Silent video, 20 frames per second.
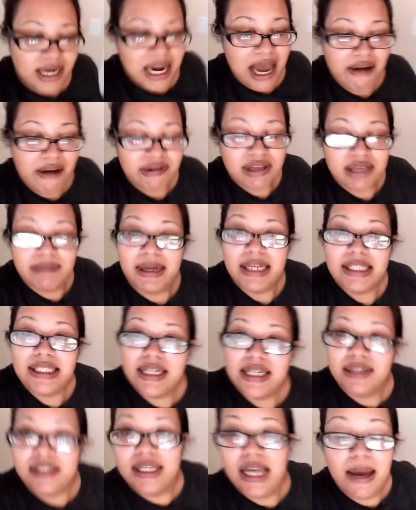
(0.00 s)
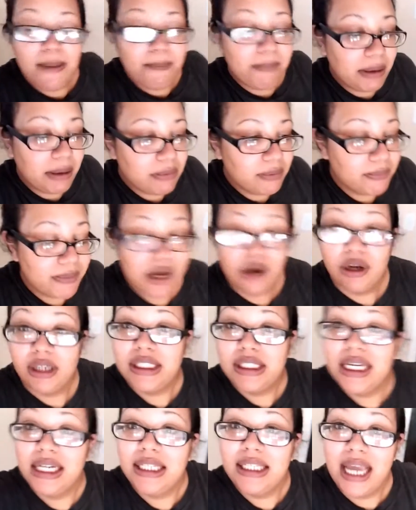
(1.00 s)
Now every time I see a damn bumblebee or I
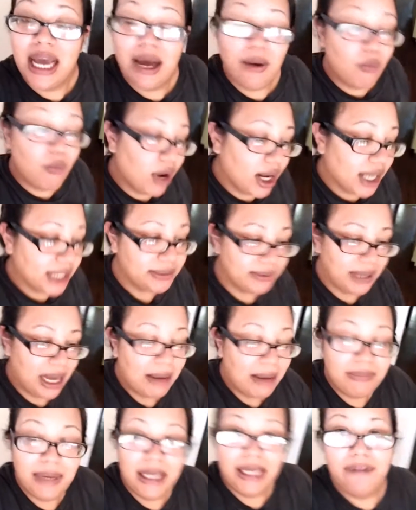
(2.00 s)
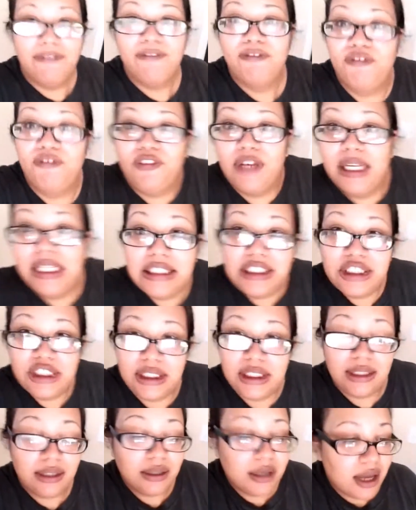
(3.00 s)
see a damn wasp, I'm like
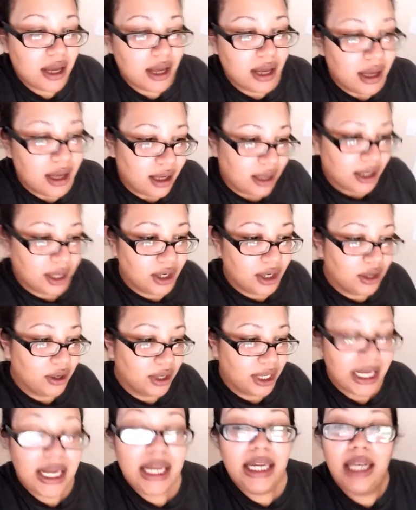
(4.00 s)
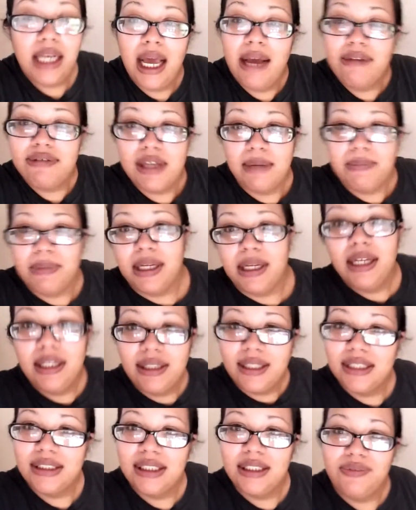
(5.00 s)
flinching. You know, and he laughs at me. He
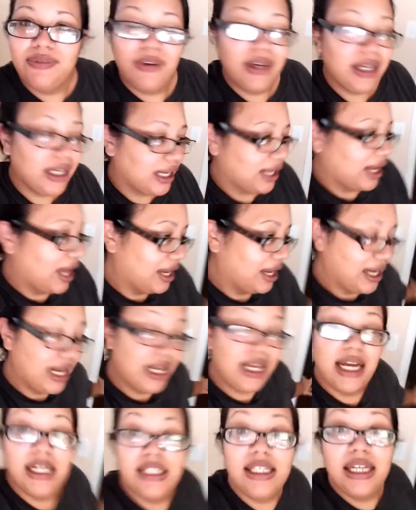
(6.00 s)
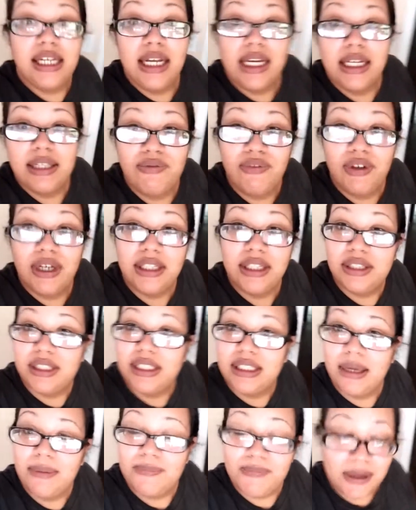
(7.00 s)
thinks it's funny. And I guess it is funny to
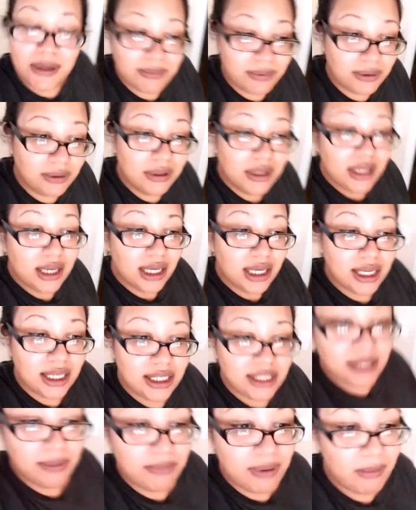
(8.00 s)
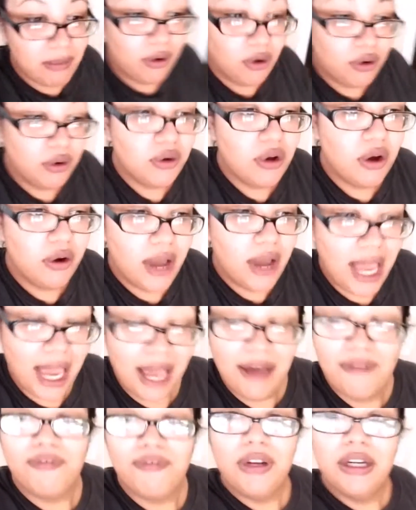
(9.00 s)
some people. Because some people who don't
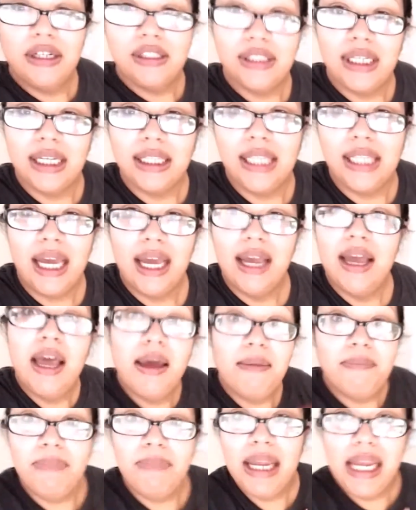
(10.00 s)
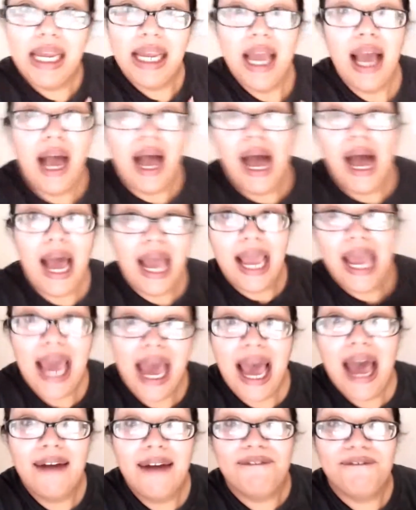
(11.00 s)
have fears like that, me, I
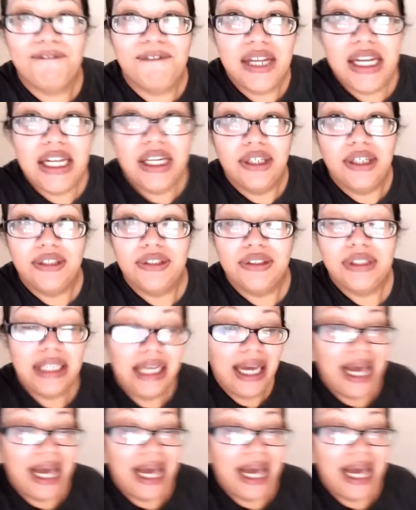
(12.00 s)
have fears.